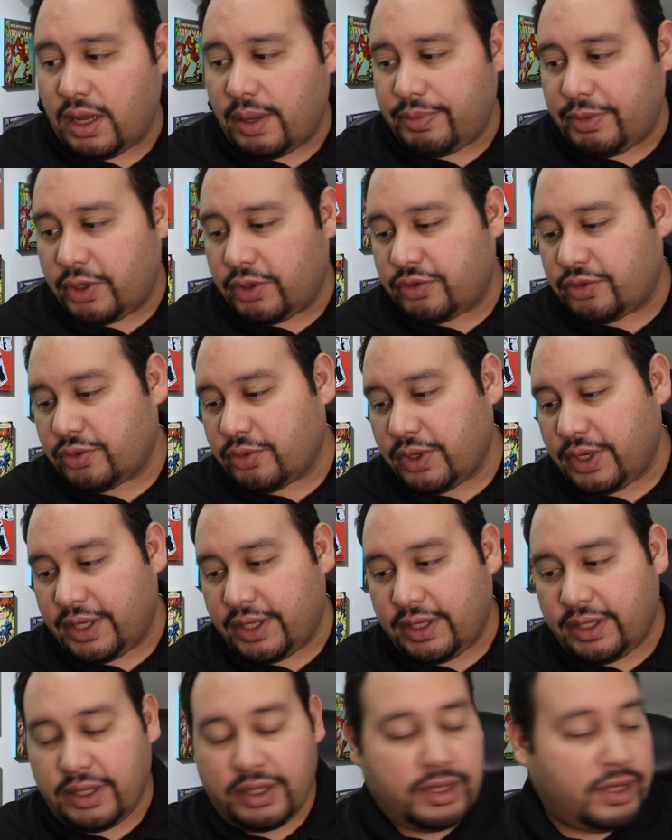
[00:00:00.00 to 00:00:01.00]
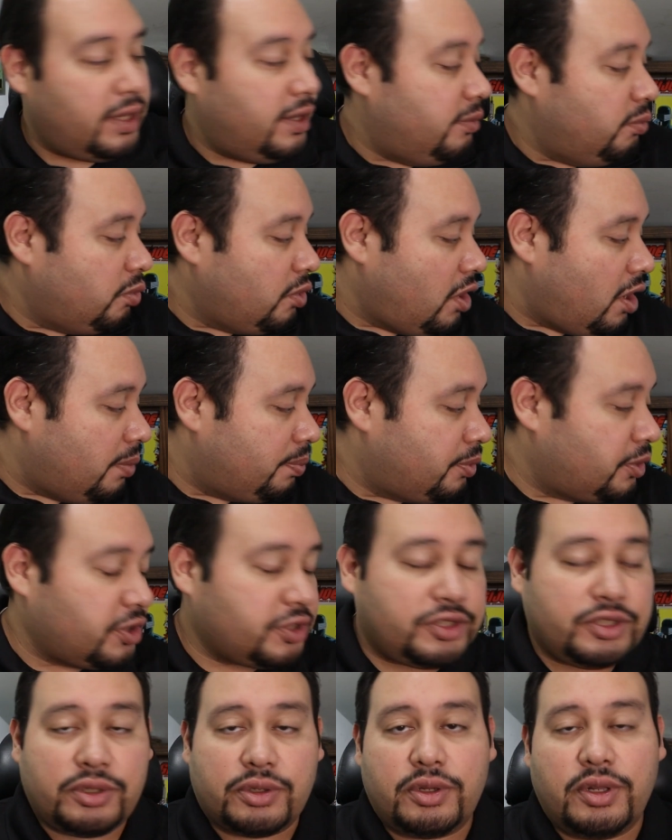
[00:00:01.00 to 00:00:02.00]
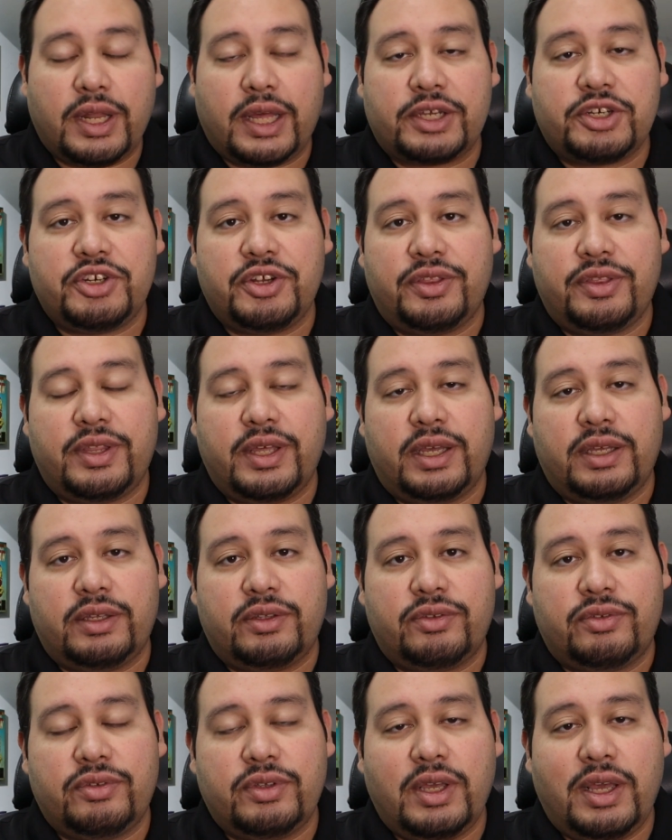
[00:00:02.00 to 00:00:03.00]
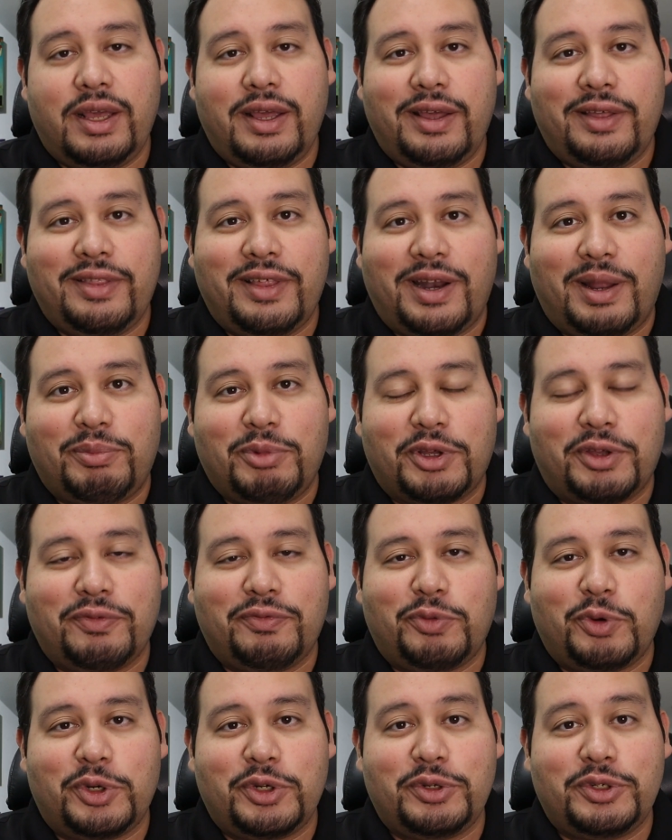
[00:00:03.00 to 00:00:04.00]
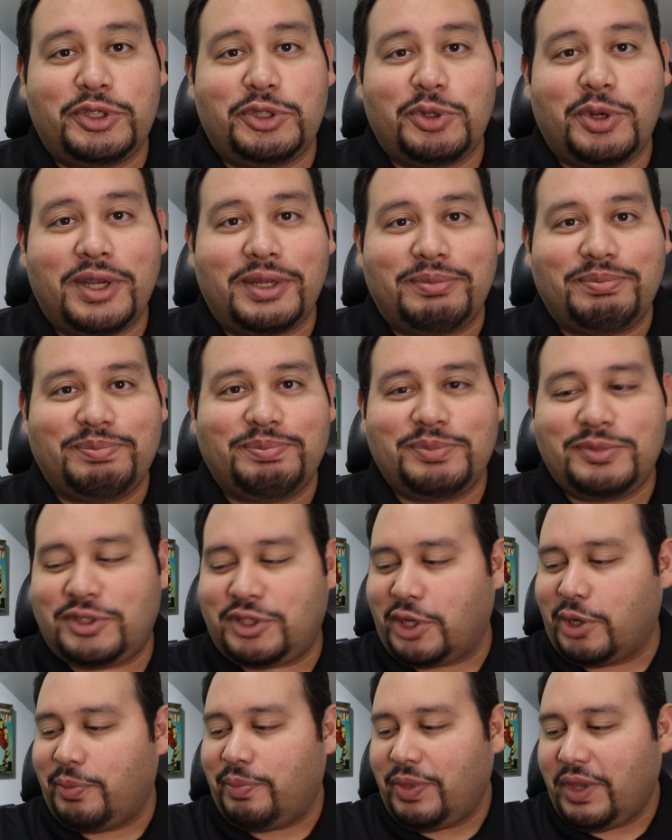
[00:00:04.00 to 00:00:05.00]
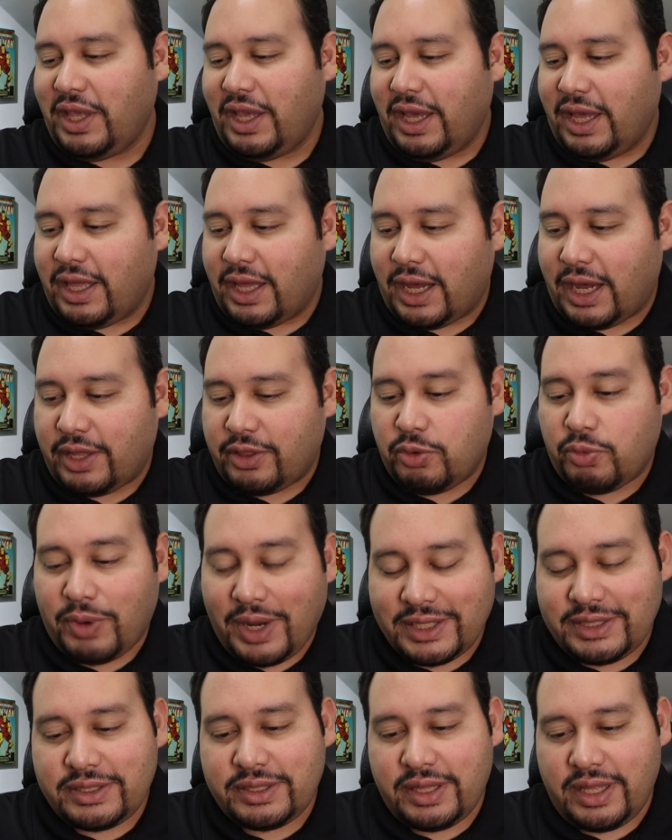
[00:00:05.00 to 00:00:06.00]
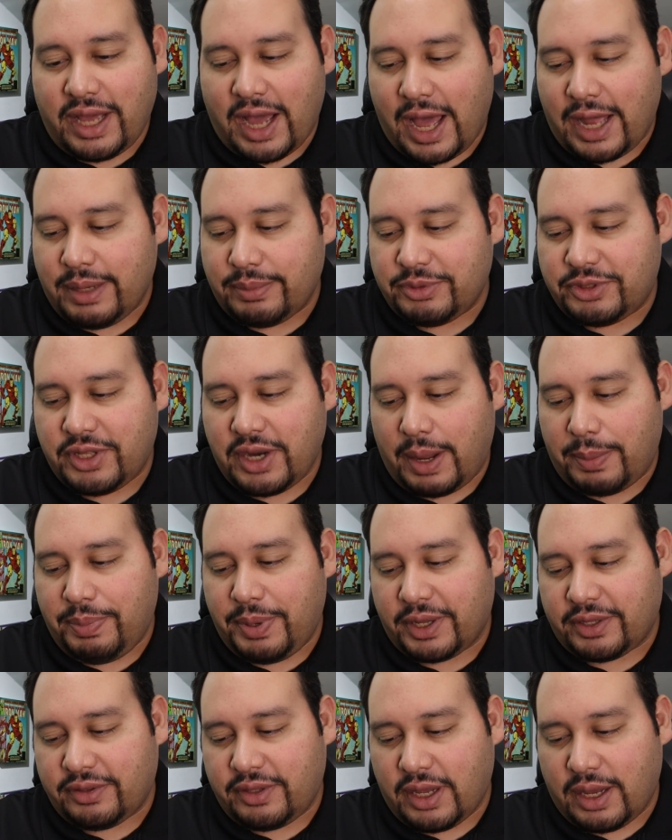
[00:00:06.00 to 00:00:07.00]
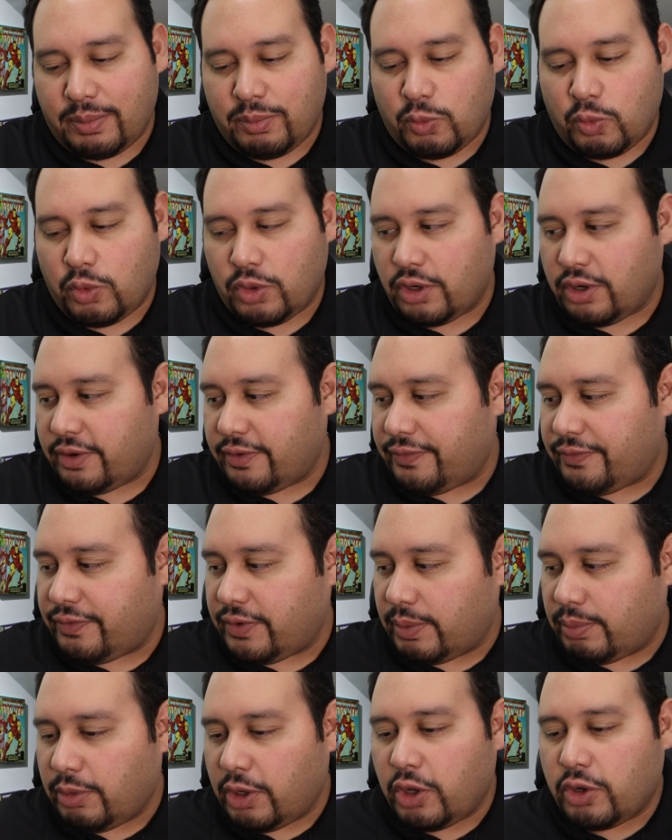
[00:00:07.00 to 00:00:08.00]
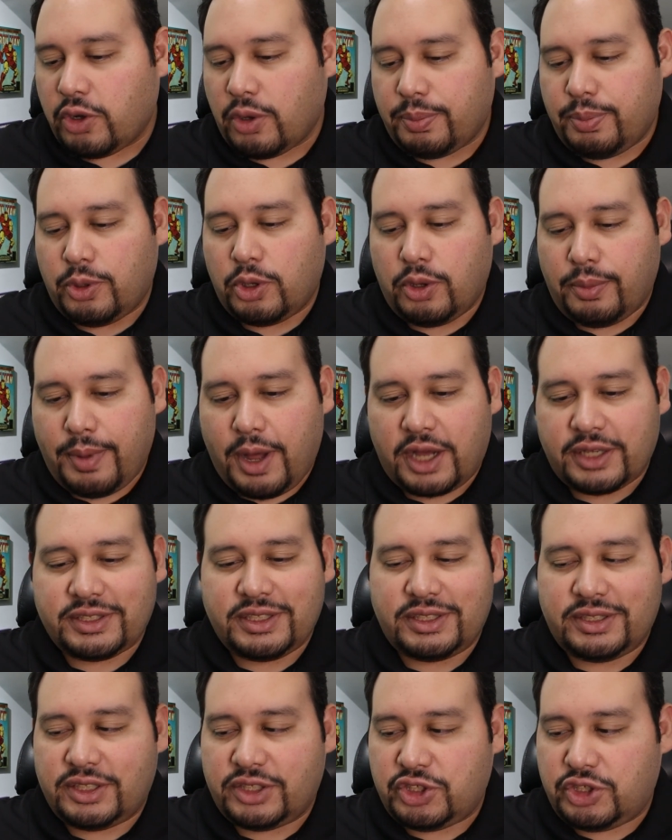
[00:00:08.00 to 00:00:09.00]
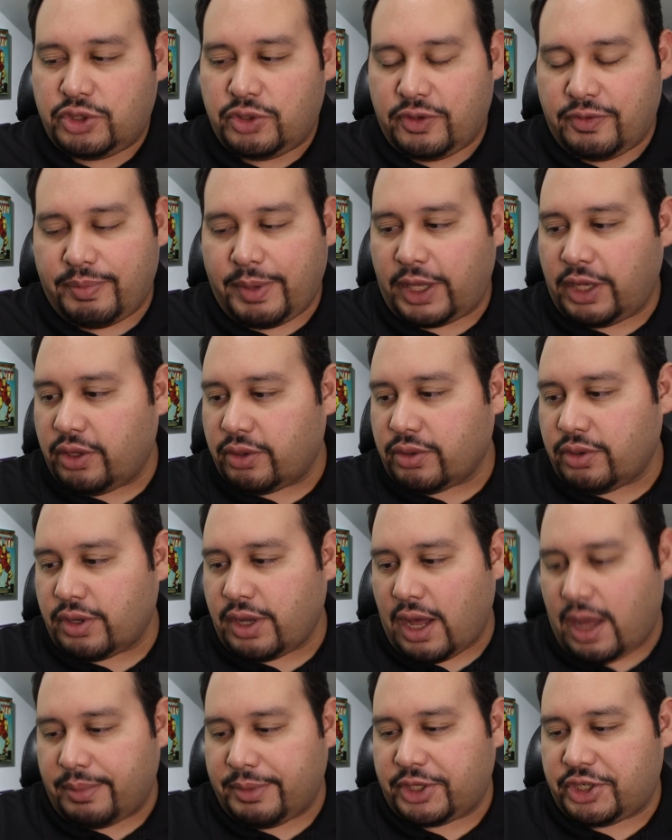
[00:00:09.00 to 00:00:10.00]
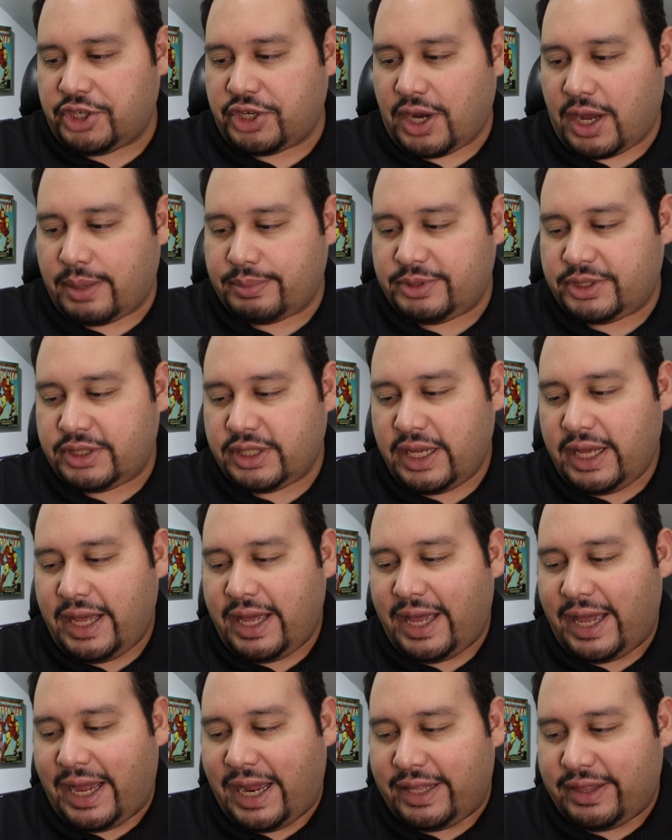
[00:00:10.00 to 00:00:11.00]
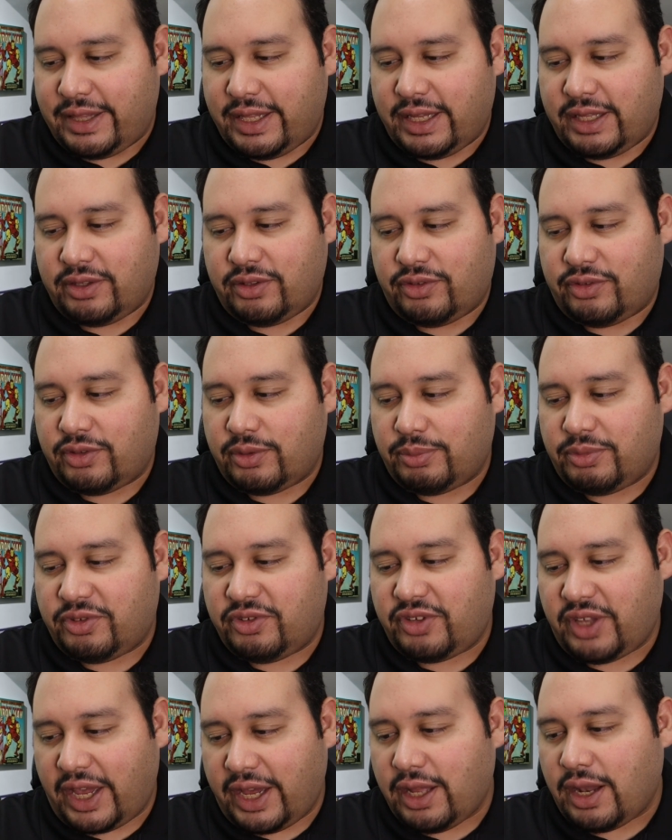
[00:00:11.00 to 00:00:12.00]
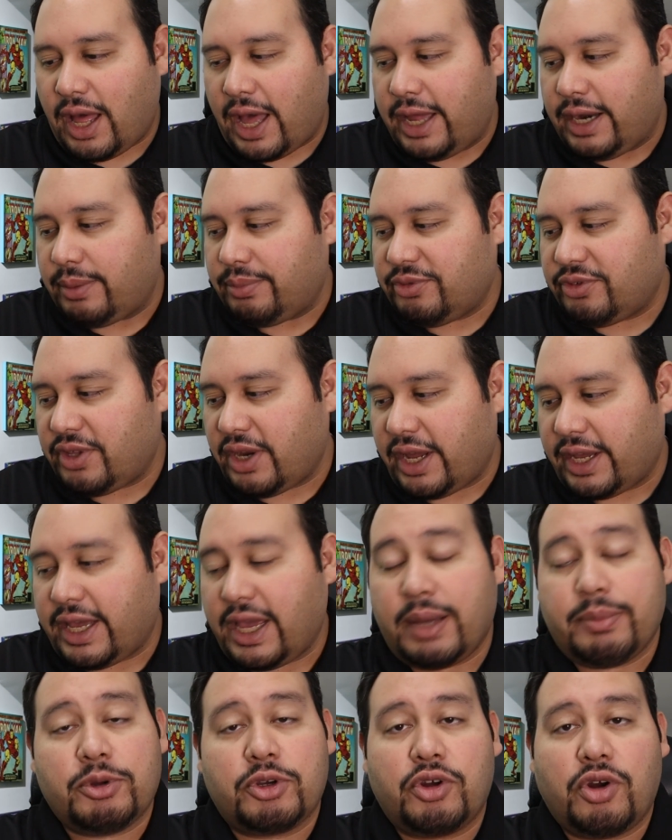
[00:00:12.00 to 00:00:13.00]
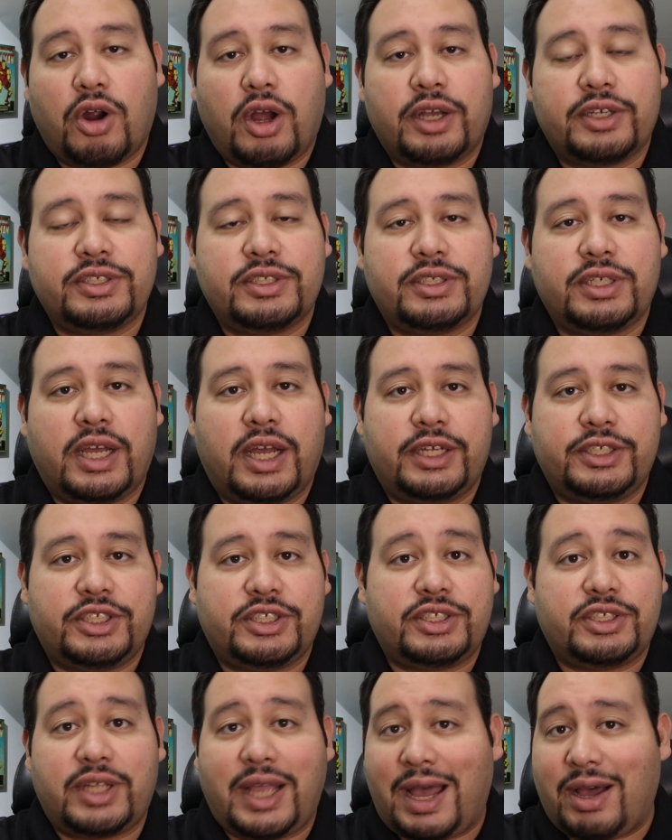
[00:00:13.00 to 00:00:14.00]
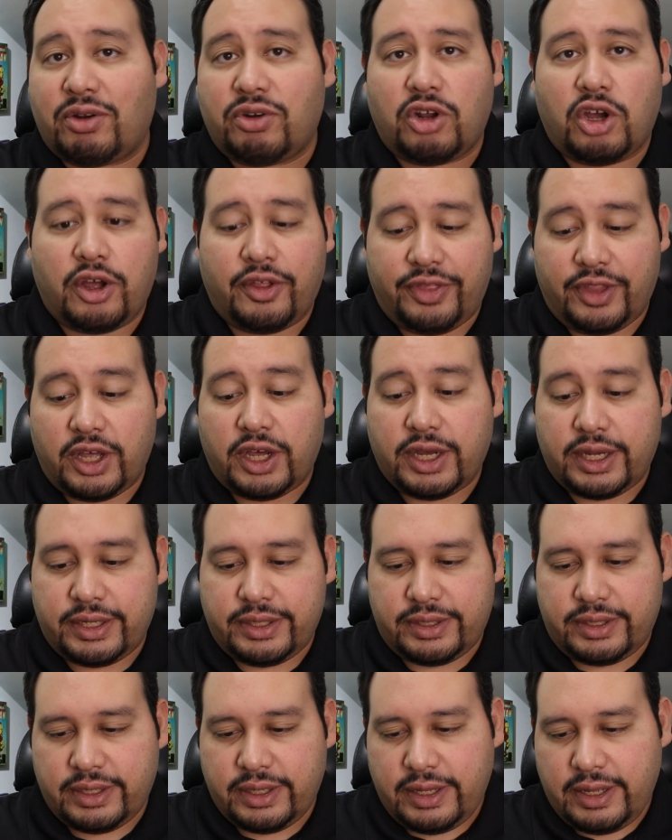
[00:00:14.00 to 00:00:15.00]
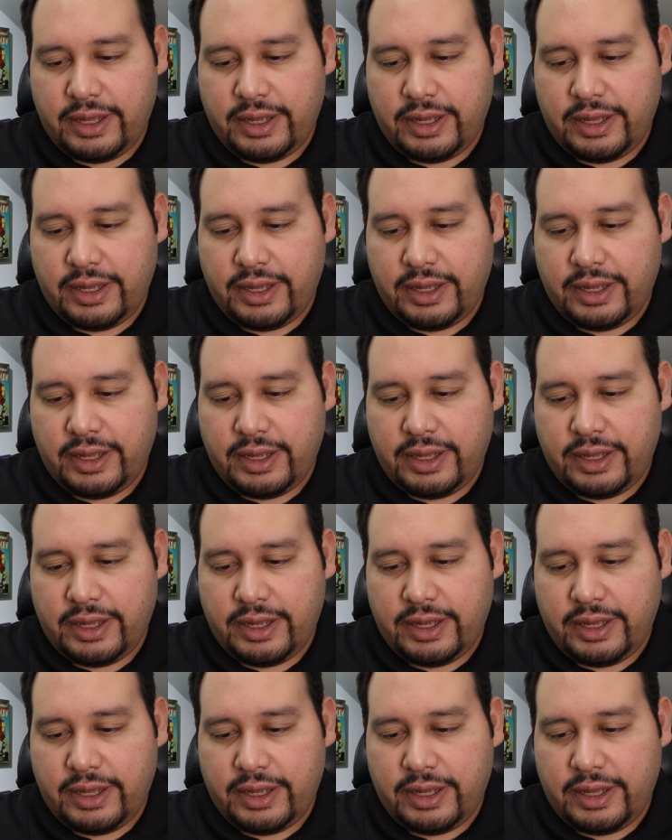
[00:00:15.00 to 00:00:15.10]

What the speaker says: Those three were all personal collection things that I'm looking forward to enjoying. So the rest of the items that I picked up were from local pull boxes at 2 of my local comic shops, and then some sale items that I came across just out on the hunt.